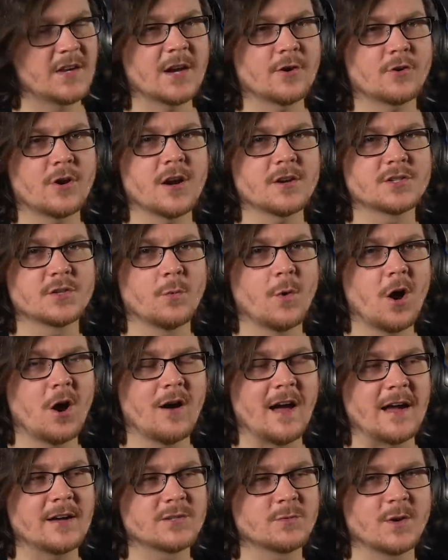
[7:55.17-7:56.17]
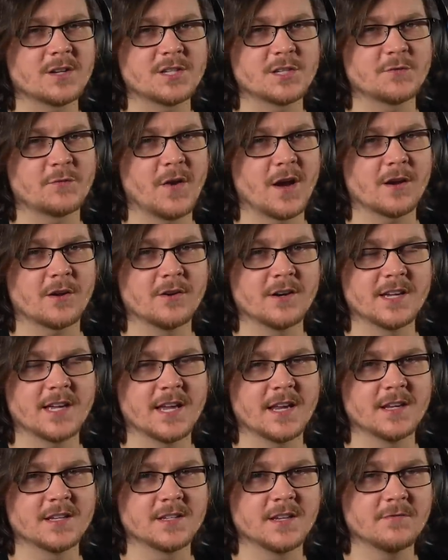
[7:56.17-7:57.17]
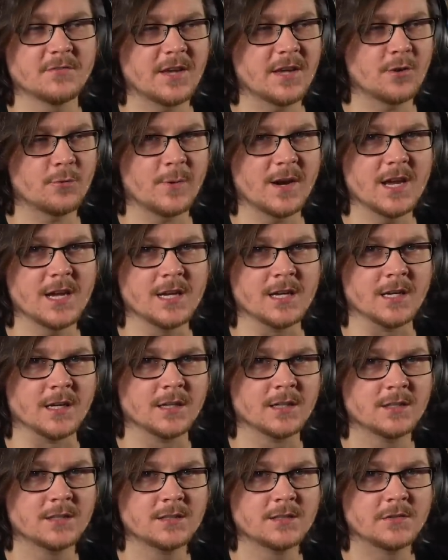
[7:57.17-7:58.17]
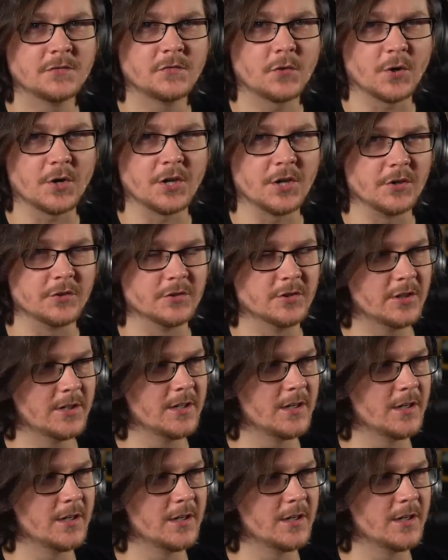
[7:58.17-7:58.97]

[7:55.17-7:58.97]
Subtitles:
you can't cross the wall, how's what's his fuck gonna get a ring for you?